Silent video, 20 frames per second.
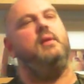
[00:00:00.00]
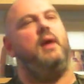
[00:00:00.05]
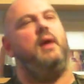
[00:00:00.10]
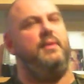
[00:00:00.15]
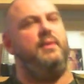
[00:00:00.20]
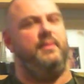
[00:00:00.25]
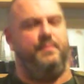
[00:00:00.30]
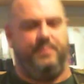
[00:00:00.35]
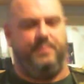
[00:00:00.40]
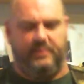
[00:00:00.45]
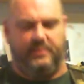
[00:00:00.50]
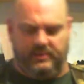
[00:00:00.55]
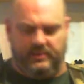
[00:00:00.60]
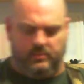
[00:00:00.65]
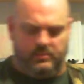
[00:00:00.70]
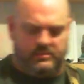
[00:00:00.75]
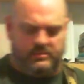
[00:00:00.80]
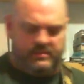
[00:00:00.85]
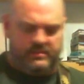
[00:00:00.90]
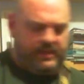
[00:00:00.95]
And then put it
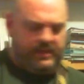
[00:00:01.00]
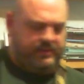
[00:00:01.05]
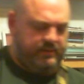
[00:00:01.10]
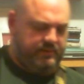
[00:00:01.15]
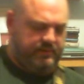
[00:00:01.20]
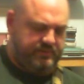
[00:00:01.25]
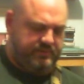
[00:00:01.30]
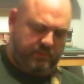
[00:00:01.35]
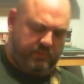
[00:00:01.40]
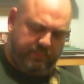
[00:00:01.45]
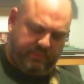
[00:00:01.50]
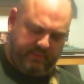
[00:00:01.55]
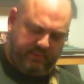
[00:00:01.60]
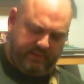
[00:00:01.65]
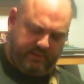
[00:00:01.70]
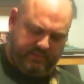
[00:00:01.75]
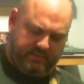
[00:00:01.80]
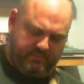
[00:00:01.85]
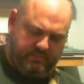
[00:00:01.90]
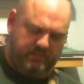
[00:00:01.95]
all together. So I'll
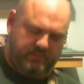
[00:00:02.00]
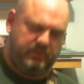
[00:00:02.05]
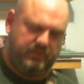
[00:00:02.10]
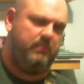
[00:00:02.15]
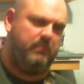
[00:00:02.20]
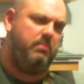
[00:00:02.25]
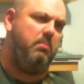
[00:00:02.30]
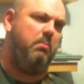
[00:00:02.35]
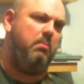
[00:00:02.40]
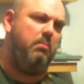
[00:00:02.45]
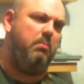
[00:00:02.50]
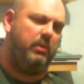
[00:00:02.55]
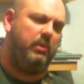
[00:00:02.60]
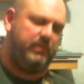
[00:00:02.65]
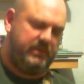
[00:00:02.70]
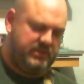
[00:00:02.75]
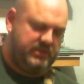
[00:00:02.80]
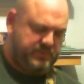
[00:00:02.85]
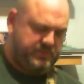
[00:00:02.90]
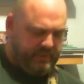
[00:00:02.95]
play it at a
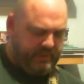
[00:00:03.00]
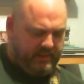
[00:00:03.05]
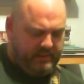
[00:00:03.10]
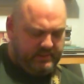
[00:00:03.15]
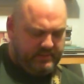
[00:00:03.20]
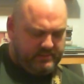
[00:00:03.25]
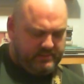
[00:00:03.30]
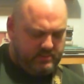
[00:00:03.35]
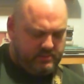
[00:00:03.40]
modest pace.